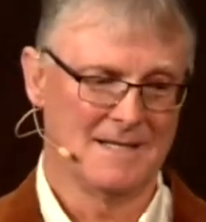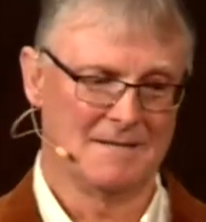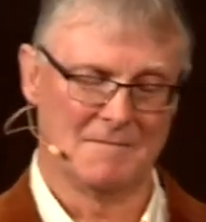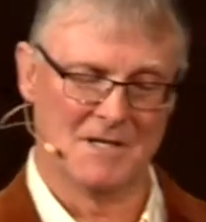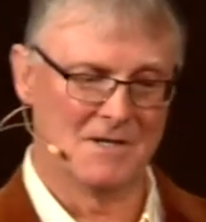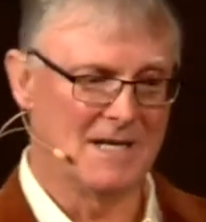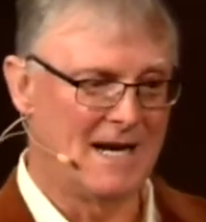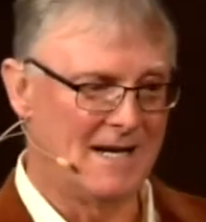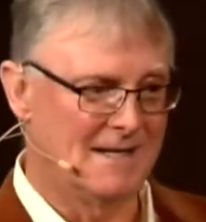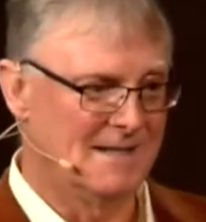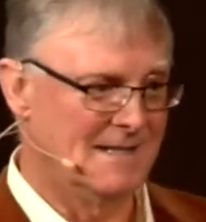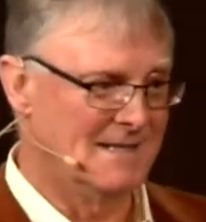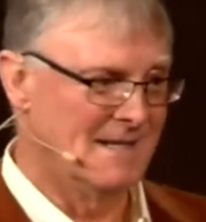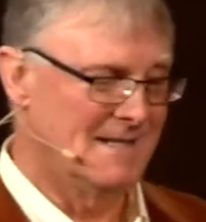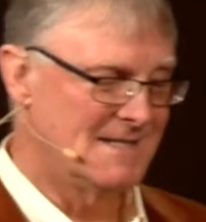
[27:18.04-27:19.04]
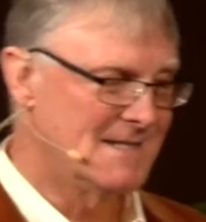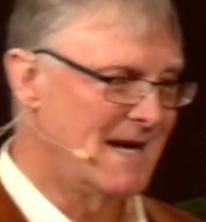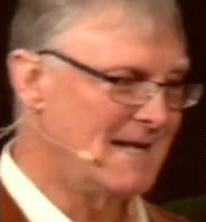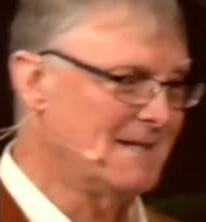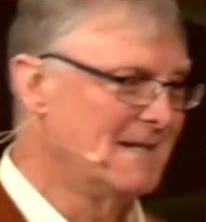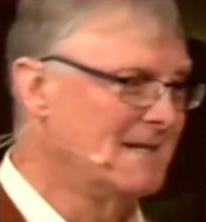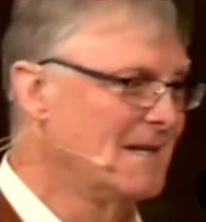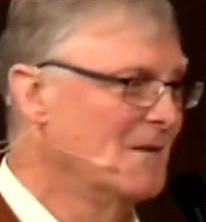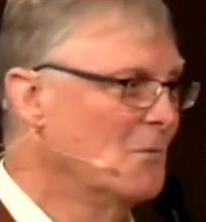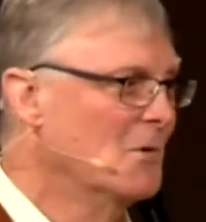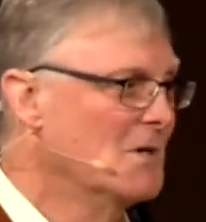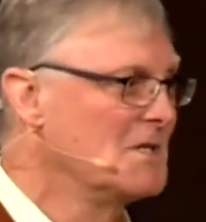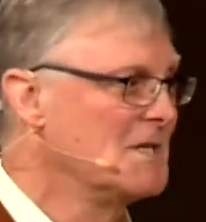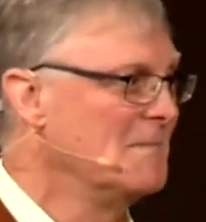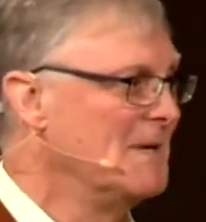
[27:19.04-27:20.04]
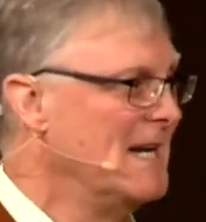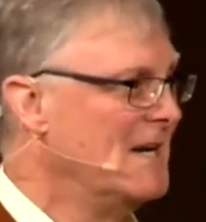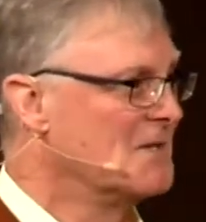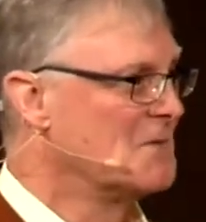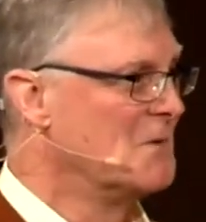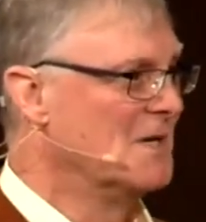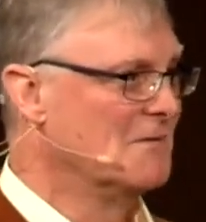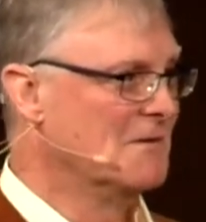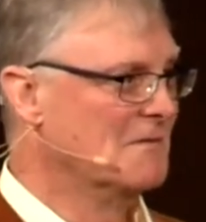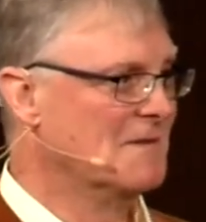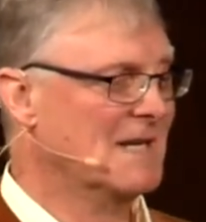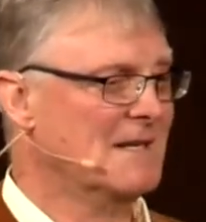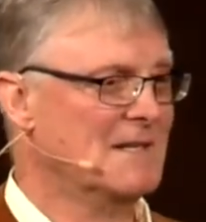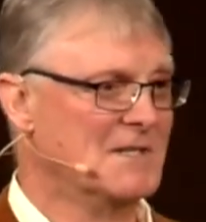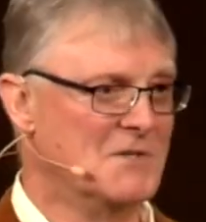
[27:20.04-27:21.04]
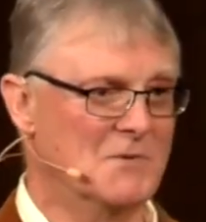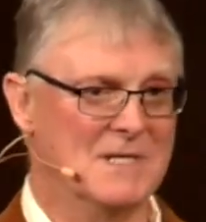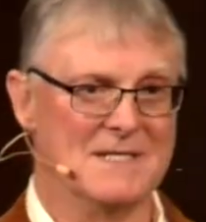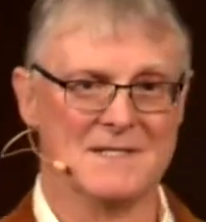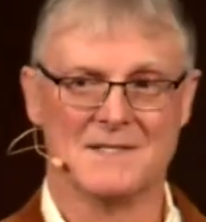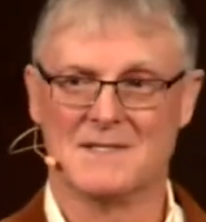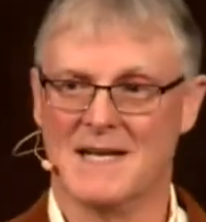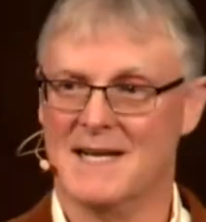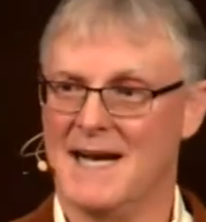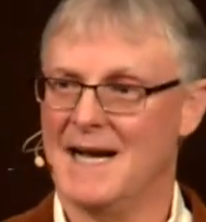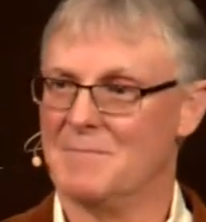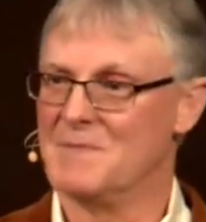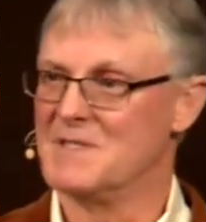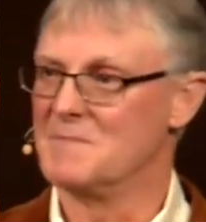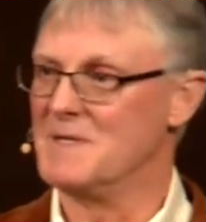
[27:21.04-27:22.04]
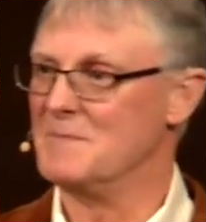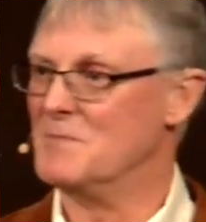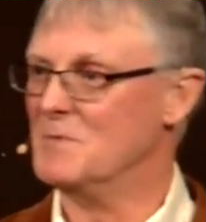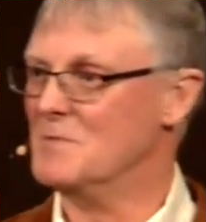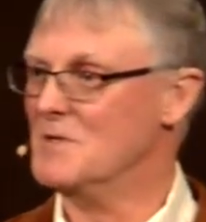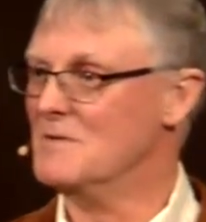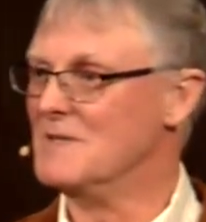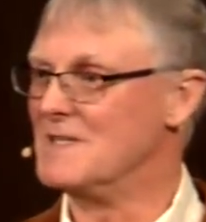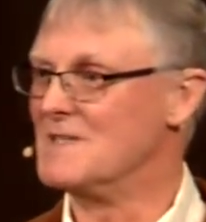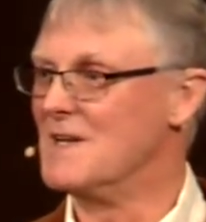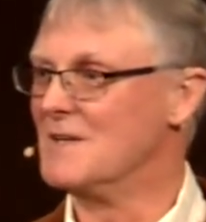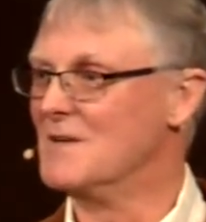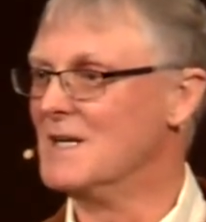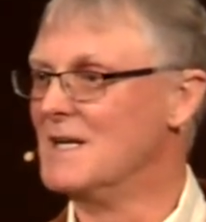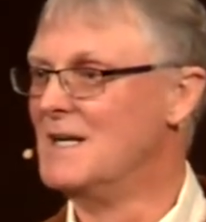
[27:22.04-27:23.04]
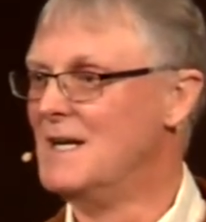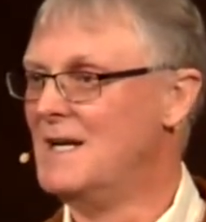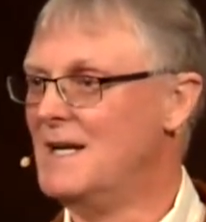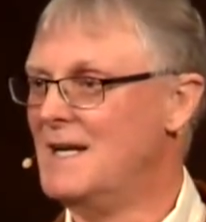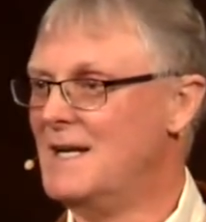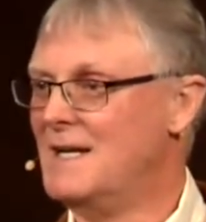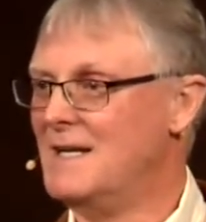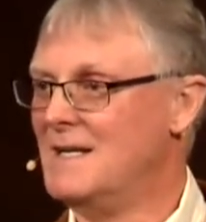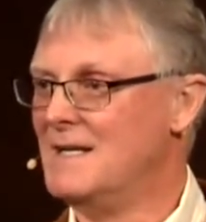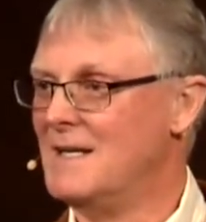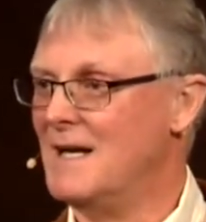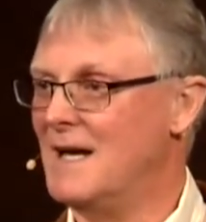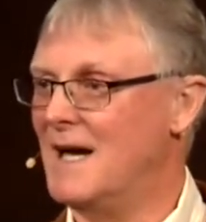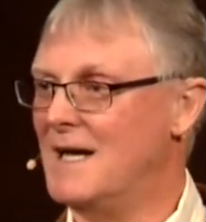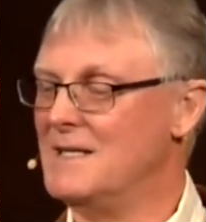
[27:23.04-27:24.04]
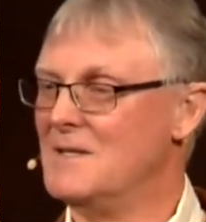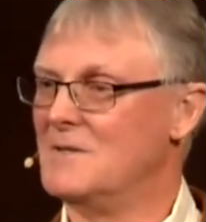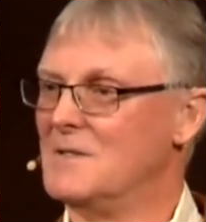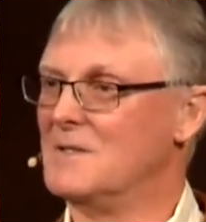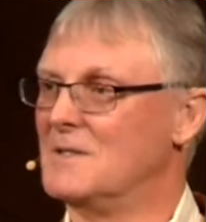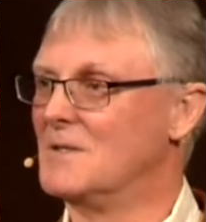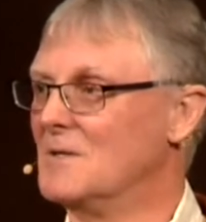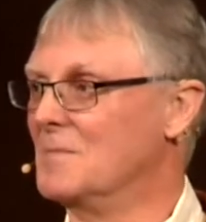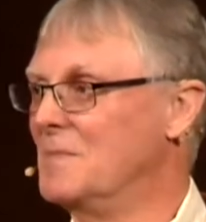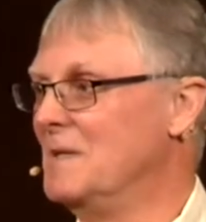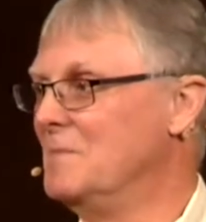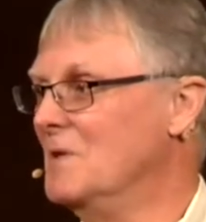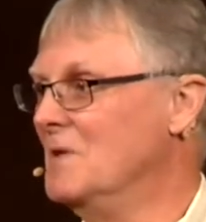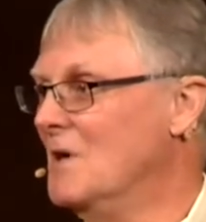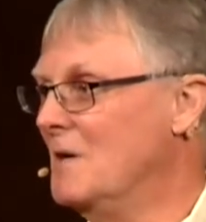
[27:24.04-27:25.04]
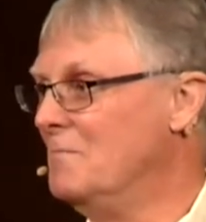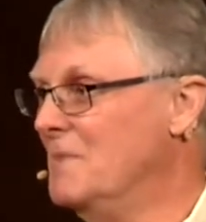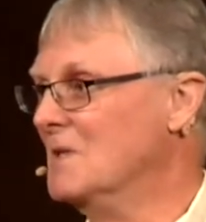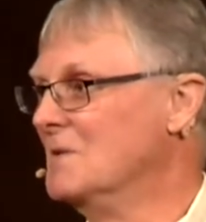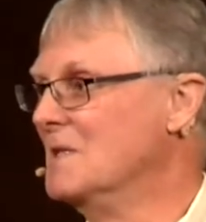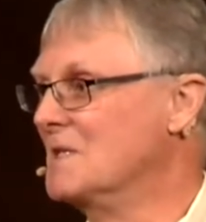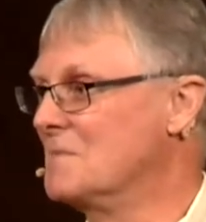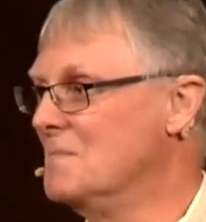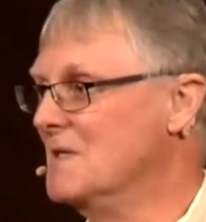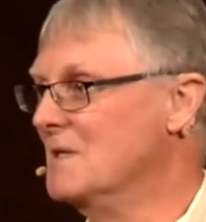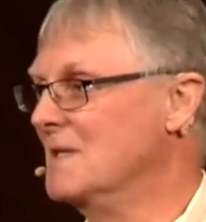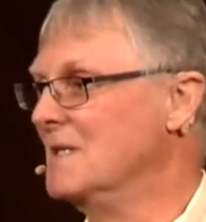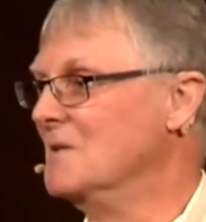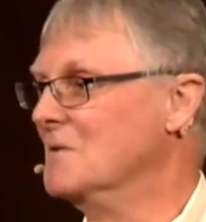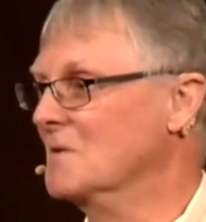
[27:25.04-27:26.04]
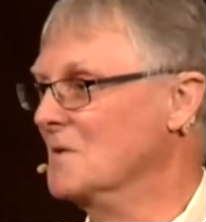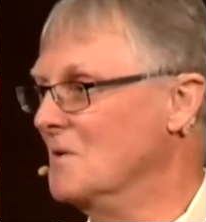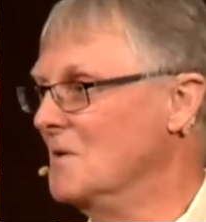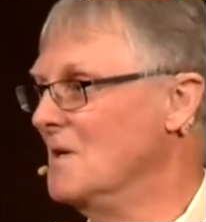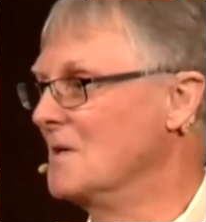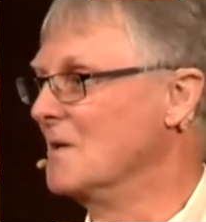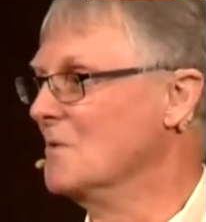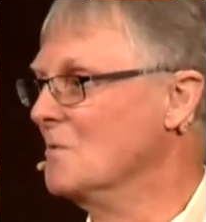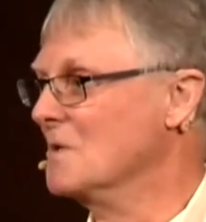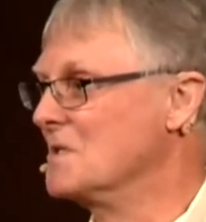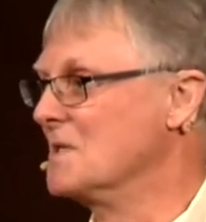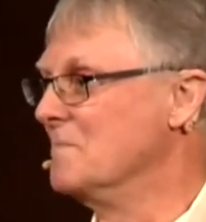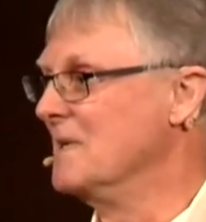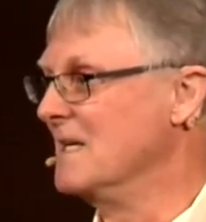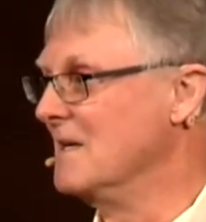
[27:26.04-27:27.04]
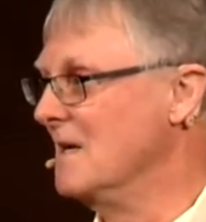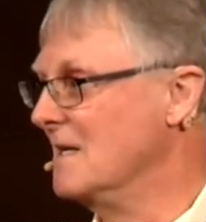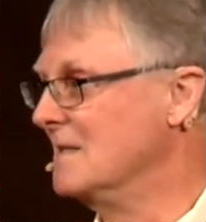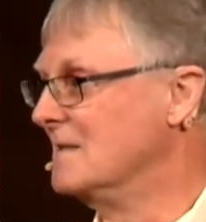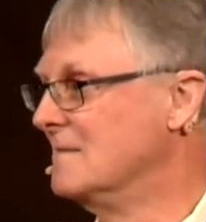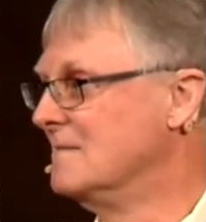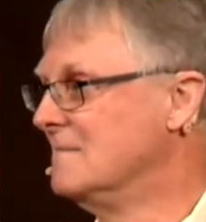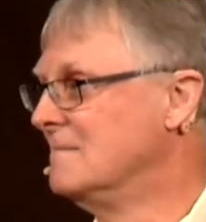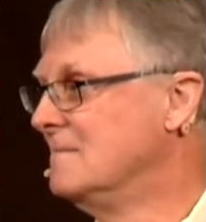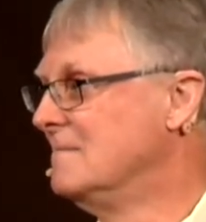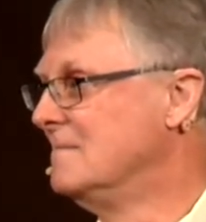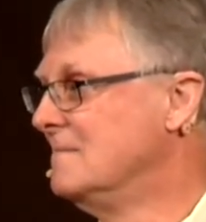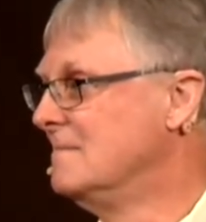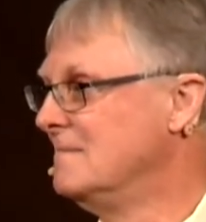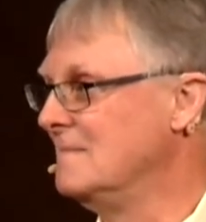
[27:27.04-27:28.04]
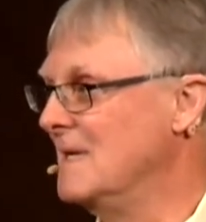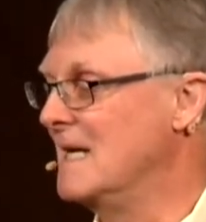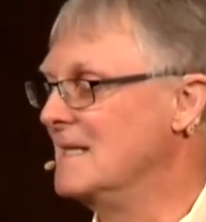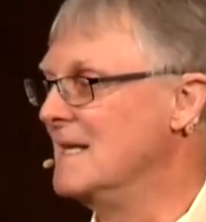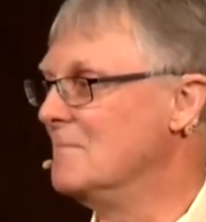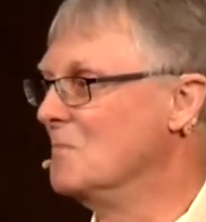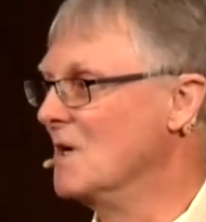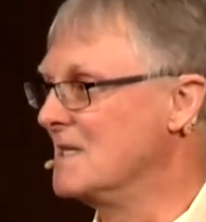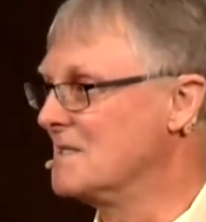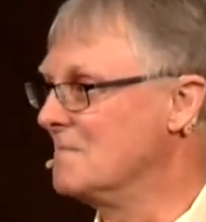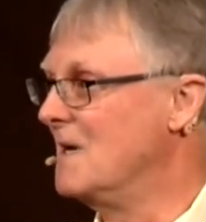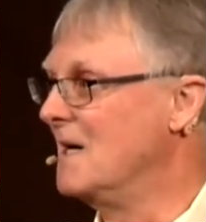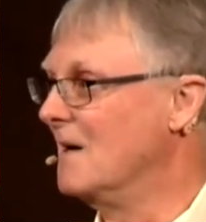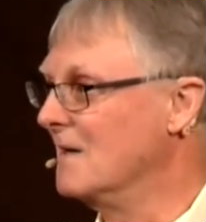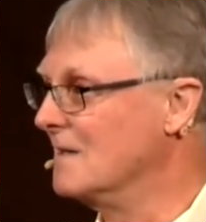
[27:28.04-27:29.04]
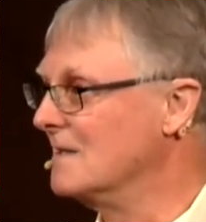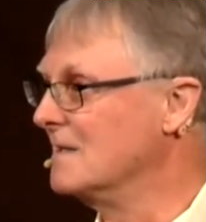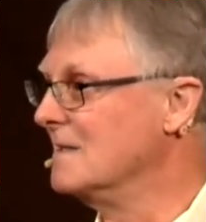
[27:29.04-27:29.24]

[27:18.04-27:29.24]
they're not, it, it's not that they're worshiping elsewhere for various reasons. That happens, people move, etc. I know that there are people who helped build this building who are no longer worshiping God. And that breaks my heart.